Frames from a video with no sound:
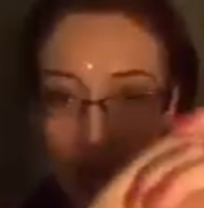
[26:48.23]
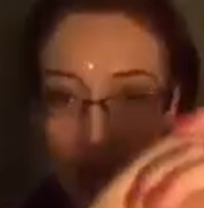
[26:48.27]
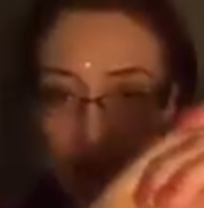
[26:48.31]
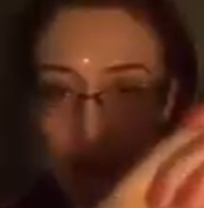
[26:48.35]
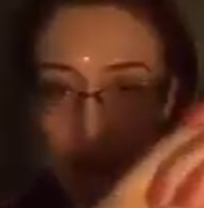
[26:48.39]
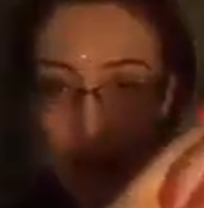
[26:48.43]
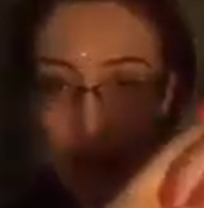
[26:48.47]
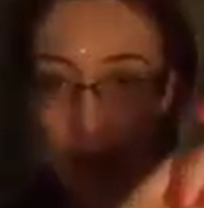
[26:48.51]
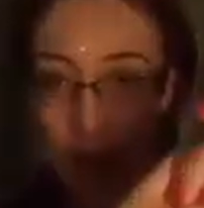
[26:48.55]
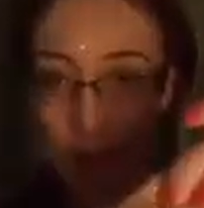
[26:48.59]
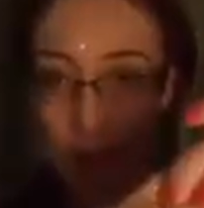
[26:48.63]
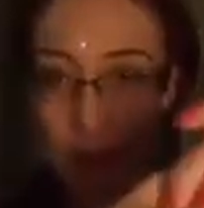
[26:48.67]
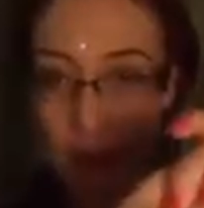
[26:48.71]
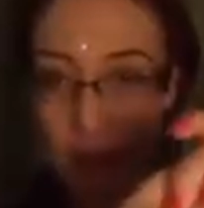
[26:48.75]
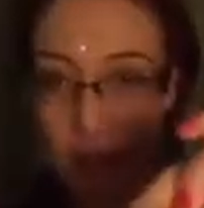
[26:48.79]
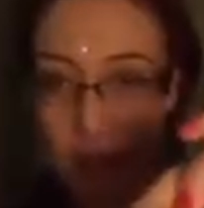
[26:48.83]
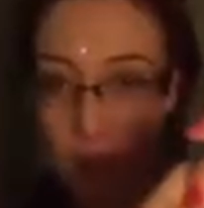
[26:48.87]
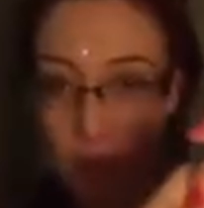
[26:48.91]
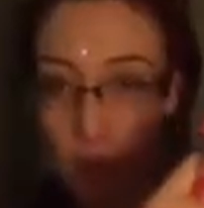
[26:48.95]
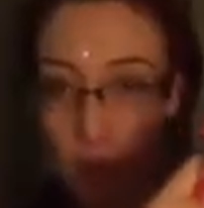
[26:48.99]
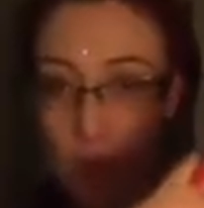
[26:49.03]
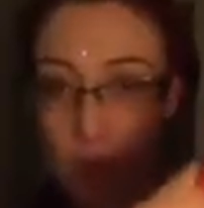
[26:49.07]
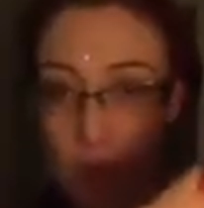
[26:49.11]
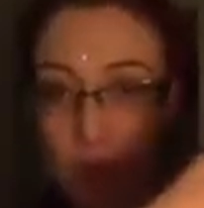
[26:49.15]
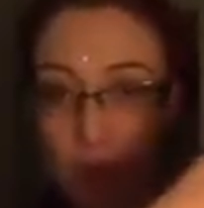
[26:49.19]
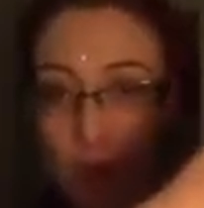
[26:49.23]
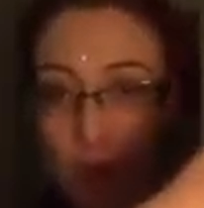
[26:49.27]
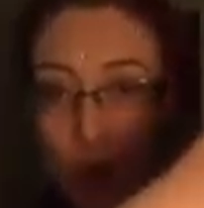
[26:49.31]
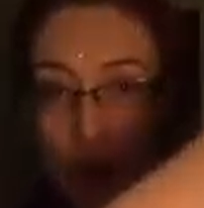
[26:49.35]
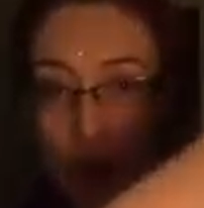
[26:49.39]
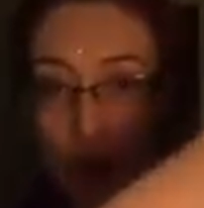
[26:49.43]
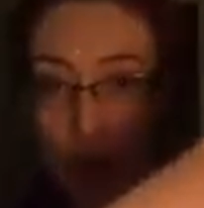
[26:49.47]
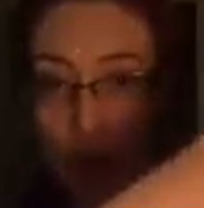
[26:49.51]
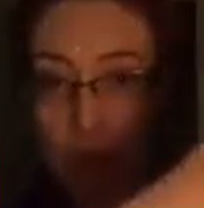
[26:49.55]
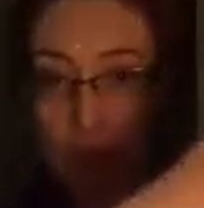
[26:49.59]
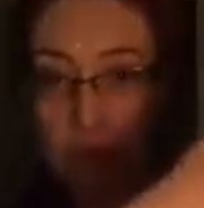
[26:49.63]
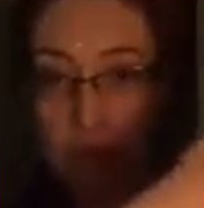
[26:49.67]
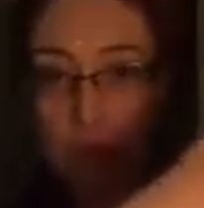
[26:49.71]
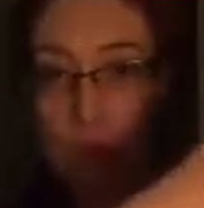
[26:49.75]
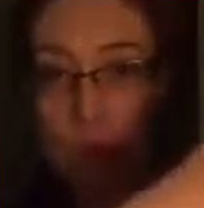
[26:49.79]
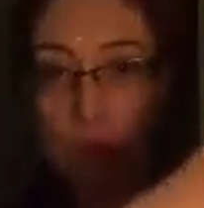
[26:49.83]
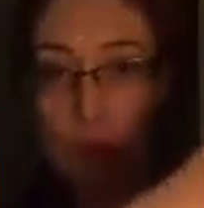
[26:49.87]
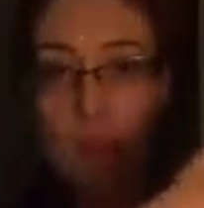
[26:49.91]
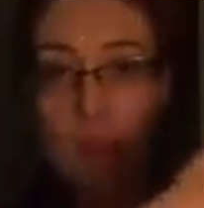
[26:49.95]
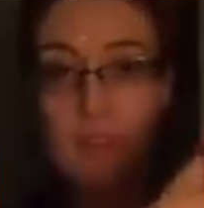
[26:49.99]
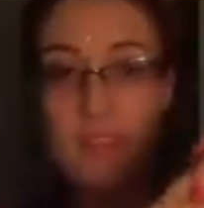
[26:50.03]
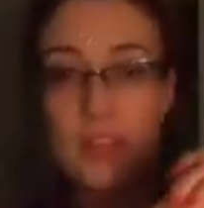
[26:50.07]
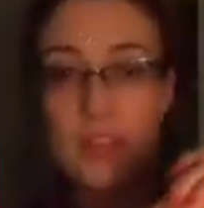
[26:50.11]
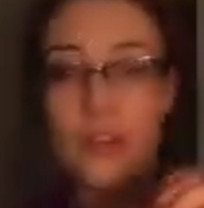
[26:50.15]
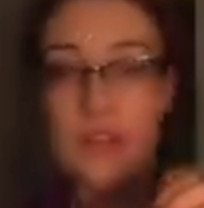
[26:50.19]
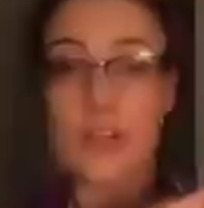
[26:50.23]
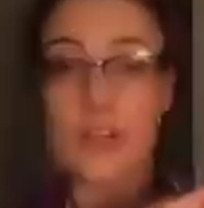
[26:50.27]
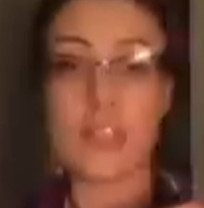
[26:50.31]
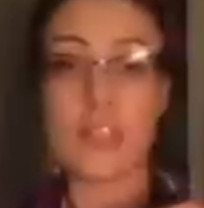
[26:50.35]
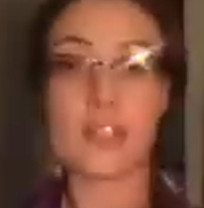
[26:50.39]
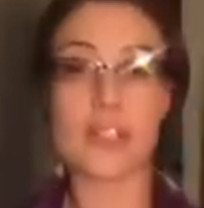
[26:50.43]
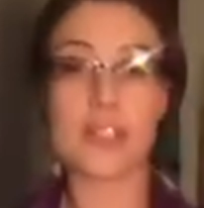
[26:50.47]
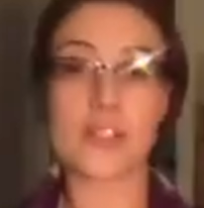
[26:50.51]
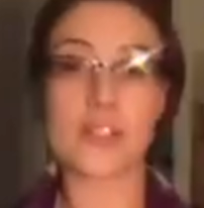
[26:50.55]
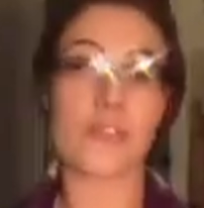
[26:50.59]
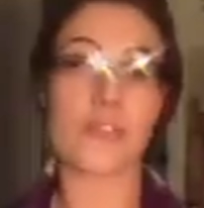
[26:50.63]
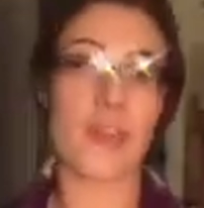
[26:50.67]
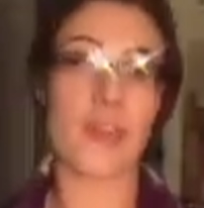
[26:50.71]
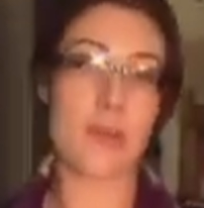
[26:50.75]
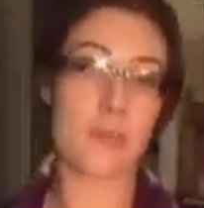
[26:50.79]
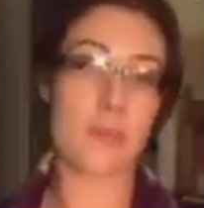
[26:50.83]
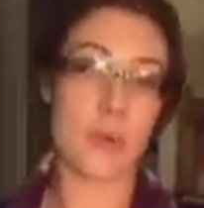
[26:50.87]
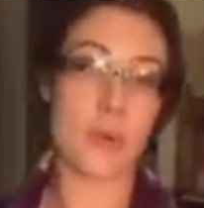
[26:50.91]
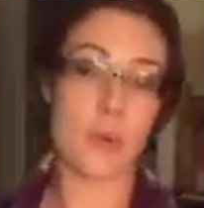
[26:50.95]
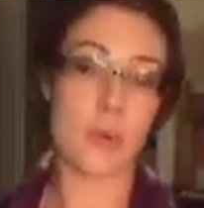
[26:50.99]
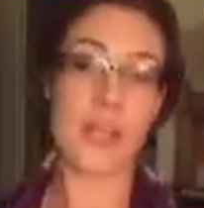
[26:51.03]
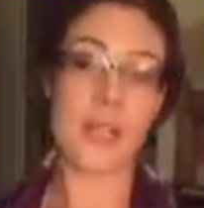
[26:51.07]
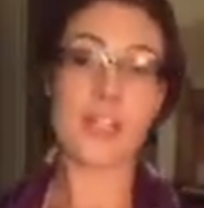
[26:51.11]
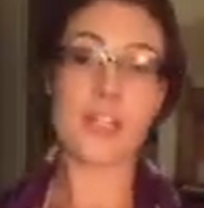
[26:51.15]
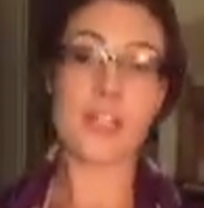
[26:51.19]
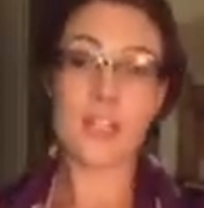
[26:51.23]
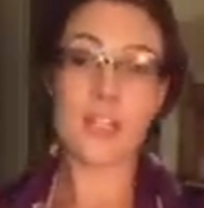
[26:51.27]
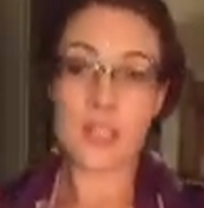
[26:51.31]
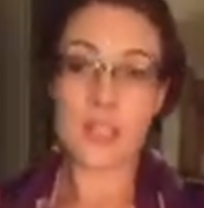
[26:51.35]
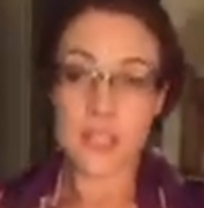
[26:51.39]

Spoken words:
Deep breaths while you rub quite vigorously on that point.